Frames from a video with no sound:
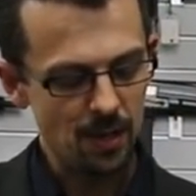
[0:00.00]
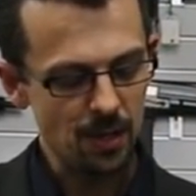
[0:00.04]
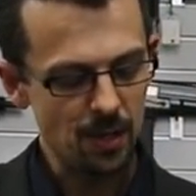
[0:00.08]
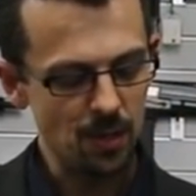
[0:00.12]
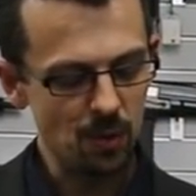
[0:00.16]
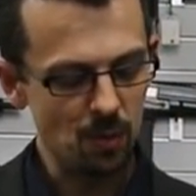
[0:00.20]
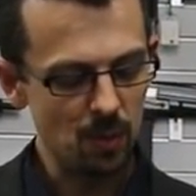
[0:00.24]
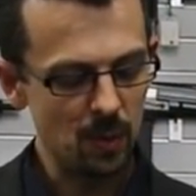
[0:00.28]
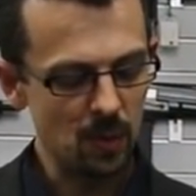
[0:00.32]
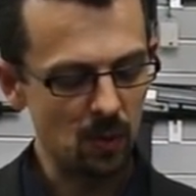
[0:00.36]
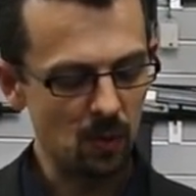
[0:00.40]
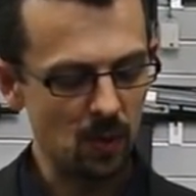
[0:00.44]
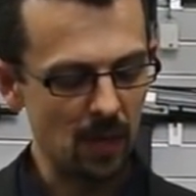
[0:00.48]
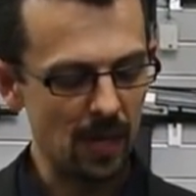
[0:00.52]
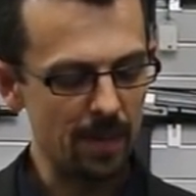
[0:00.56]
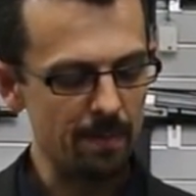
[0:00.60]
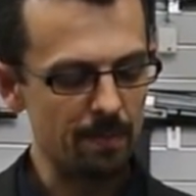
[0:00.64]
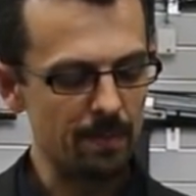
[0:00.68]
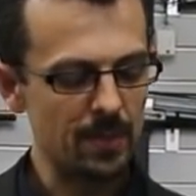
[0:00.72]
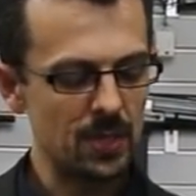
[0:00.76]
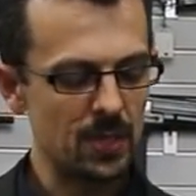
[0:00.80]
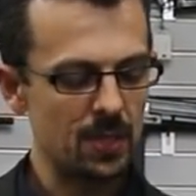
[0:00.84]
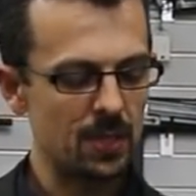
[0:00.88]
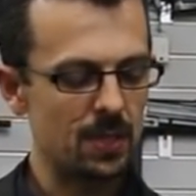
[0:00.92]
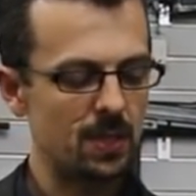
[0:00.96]
you will
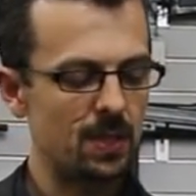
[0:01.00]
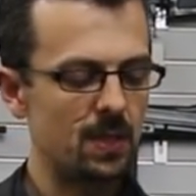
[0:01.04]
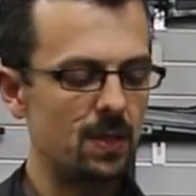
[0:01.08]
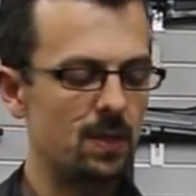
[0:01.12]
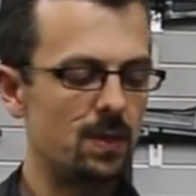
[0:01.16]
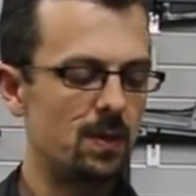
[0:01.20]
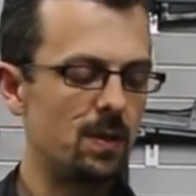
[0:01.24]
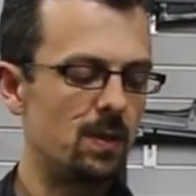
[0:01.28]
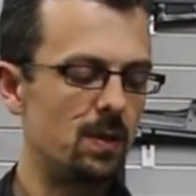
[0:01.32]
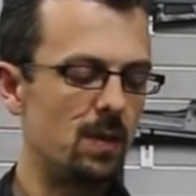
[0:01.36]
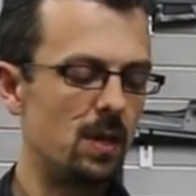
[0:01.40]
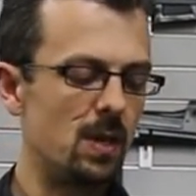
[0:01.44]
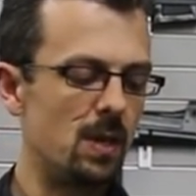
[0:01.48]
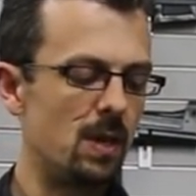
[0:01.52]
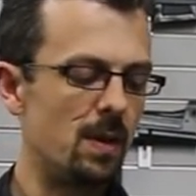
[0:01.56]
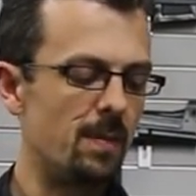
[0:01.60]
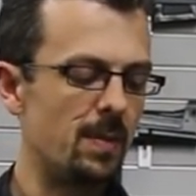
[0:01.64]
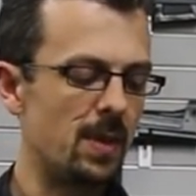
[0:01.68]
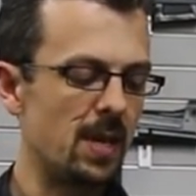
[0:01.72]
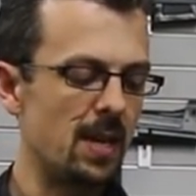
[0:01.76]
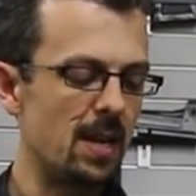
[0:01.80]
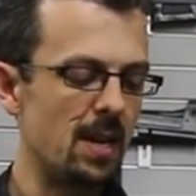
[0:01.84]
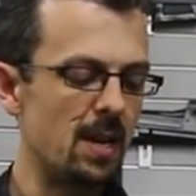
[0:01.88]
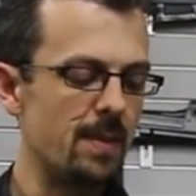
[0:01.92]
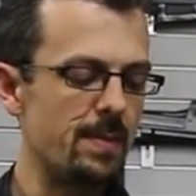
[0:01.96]
glimpse
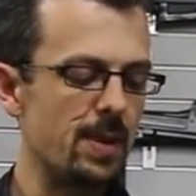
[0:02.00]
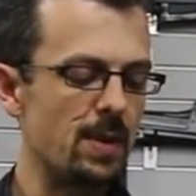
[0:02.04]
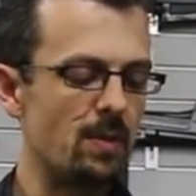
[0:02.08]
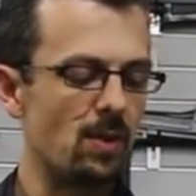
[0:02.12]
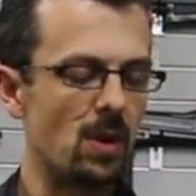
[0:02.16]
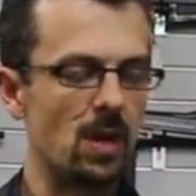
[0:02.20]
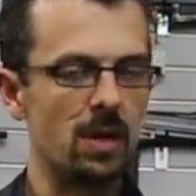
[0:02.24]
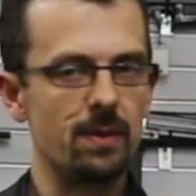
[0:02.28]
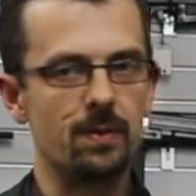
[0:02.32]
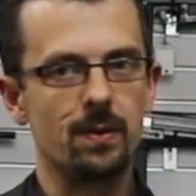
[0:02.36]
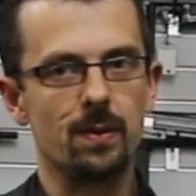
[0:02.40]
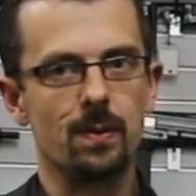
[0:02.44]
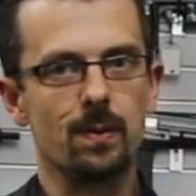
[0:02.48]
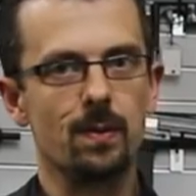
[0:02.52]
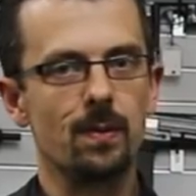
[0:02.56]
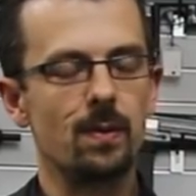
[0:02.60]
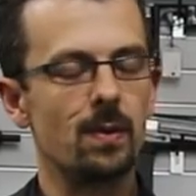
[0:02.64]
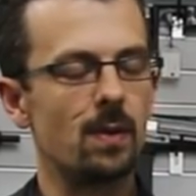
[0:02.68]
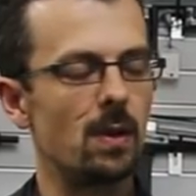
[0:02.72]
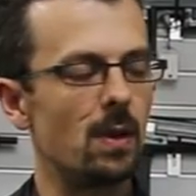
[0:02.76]
the enemy rifle,